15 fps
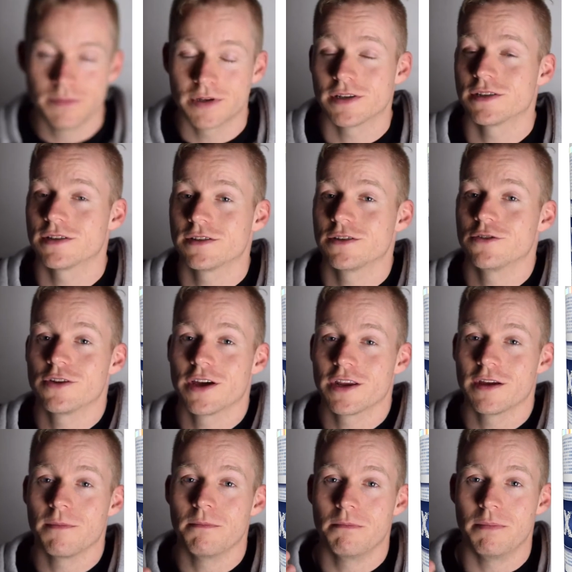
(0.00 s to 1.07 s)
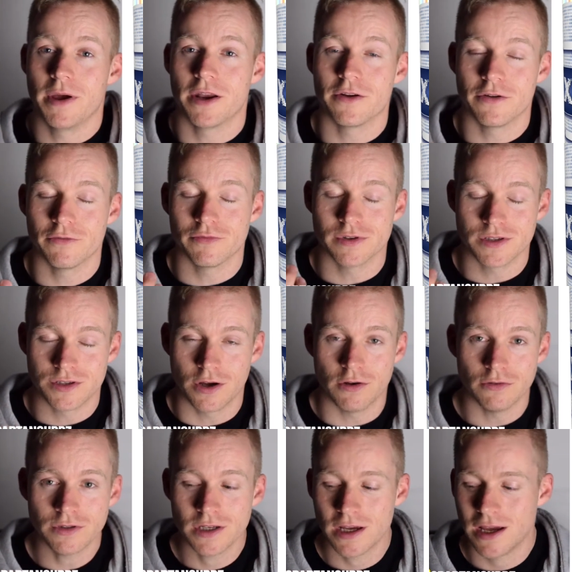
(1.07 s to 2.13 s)
Because you're getting a better
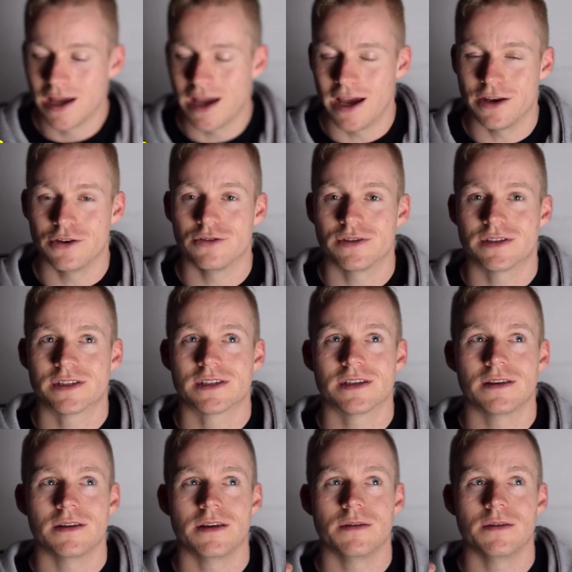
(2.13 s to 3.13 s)
result, and it's